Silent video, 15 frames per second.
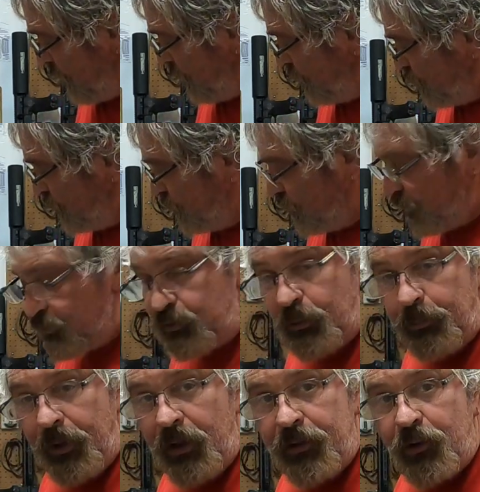This is just a
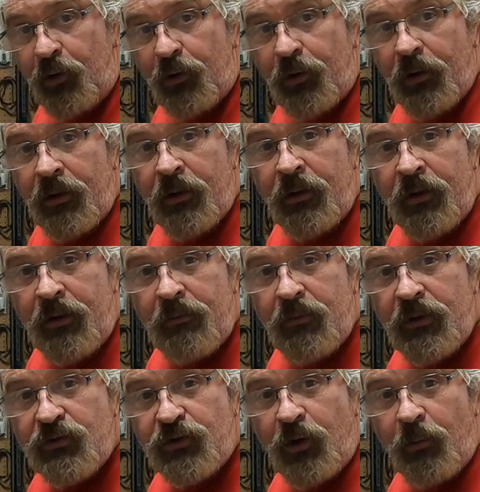plinker.
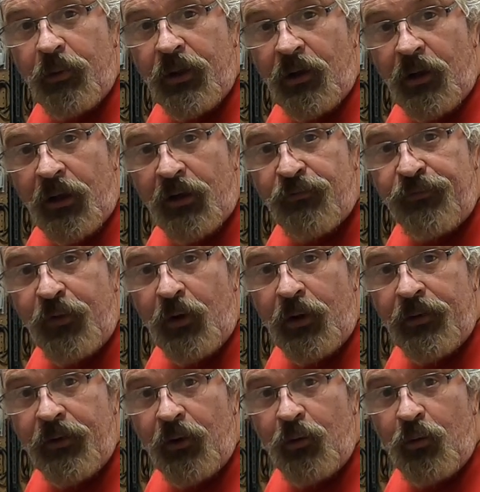It's going to be a lot of
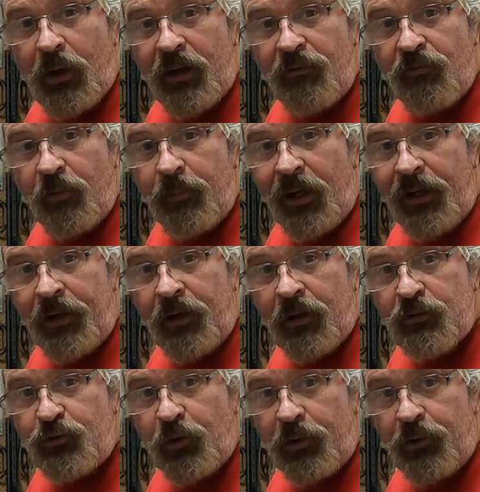fun though. I have a
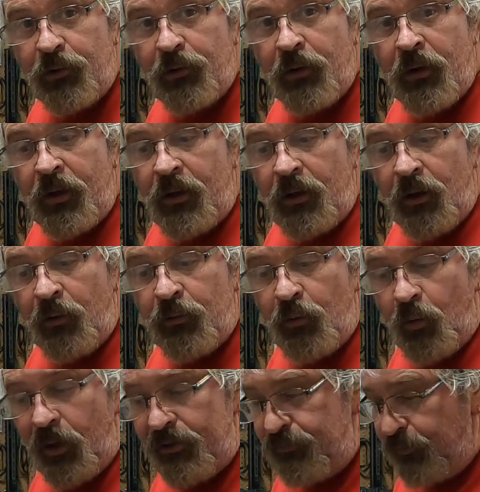binary trigger on the
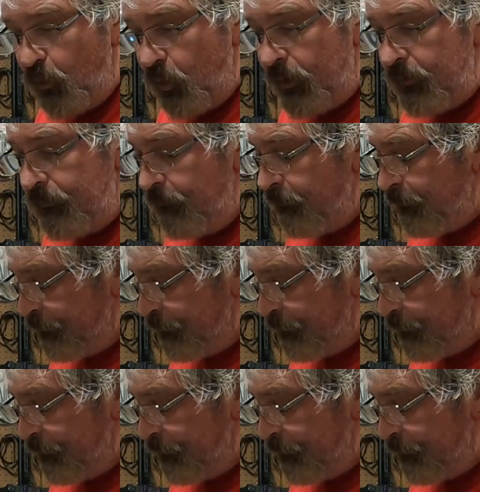way for it.